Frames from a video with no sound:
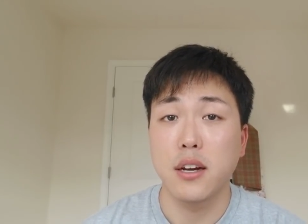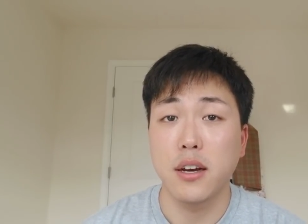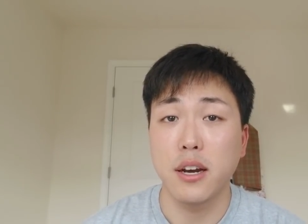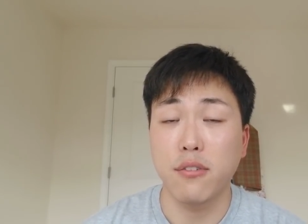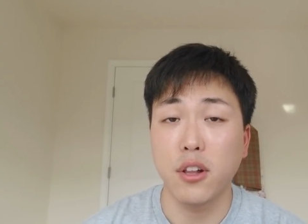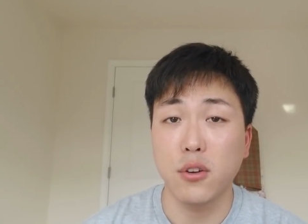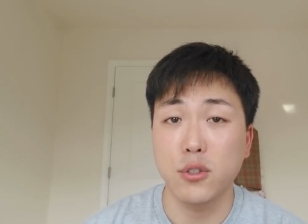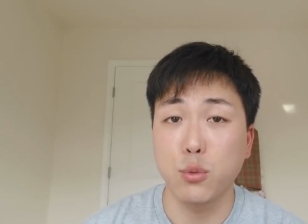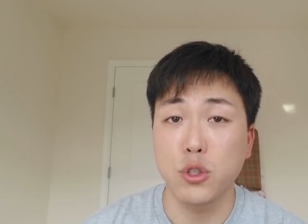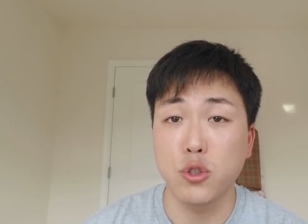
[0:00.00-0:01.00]
hair
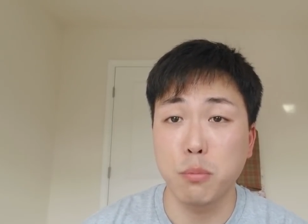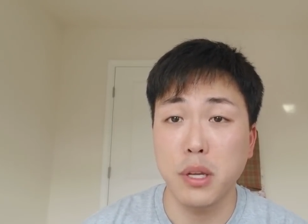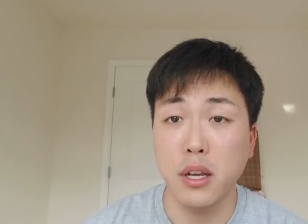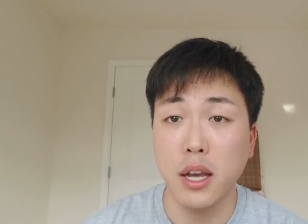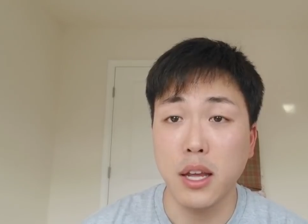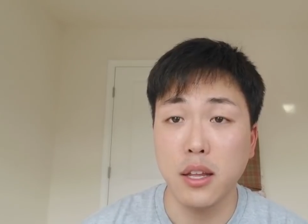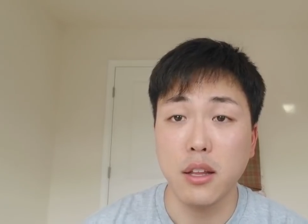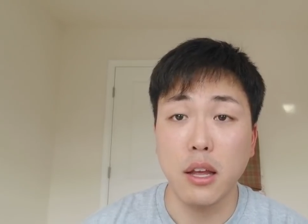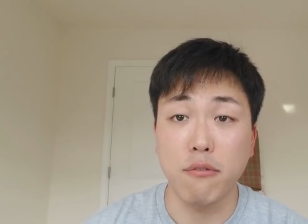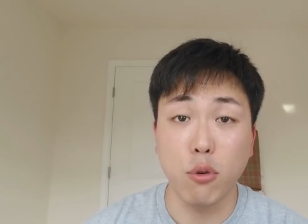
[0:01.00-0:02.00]
follicles, which should
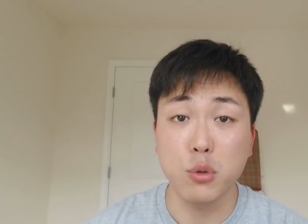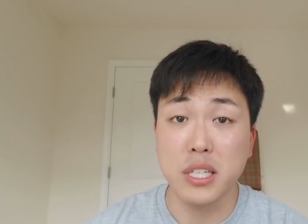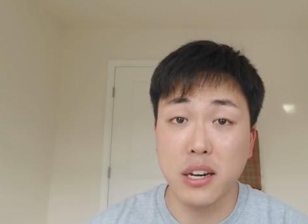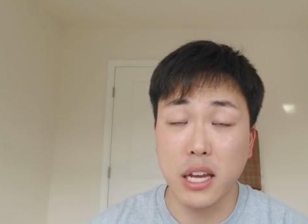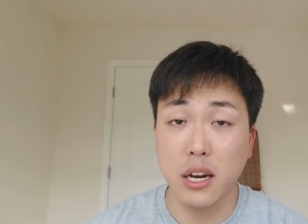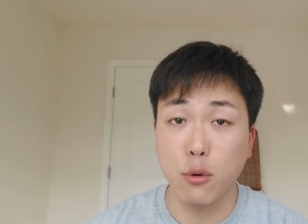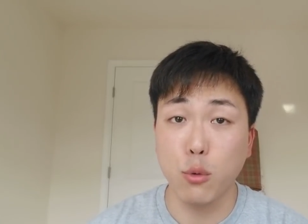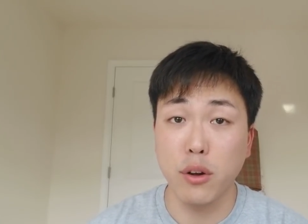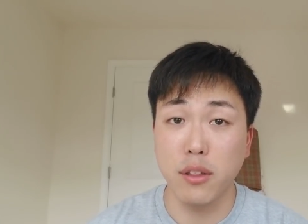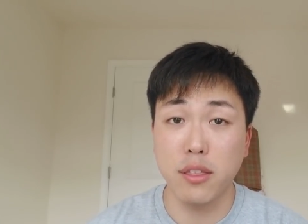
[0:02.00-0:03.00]
be a full set of hair
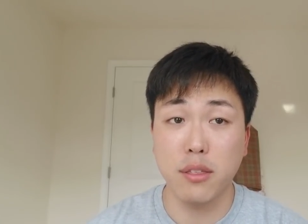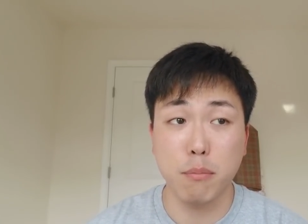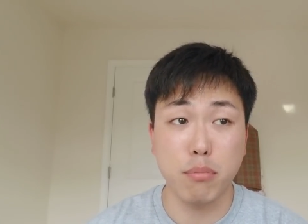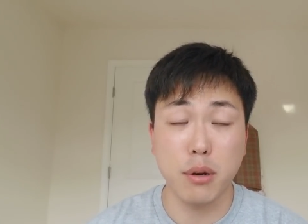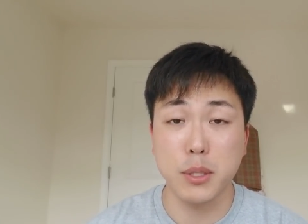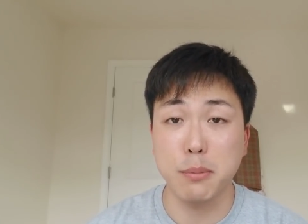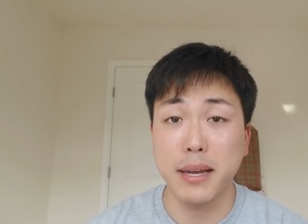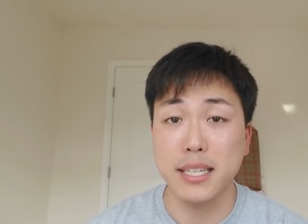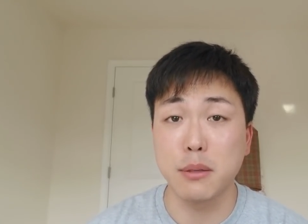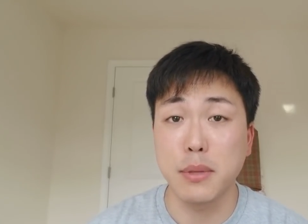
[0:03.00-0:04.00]
with pretty much
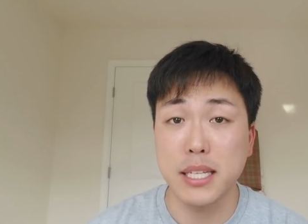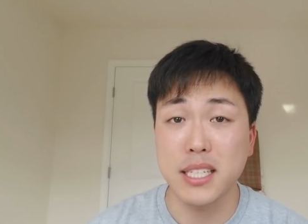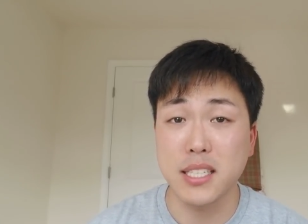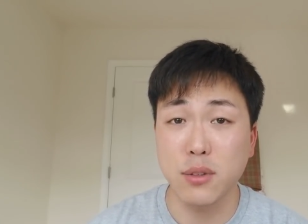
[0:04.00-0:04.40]
maximum density.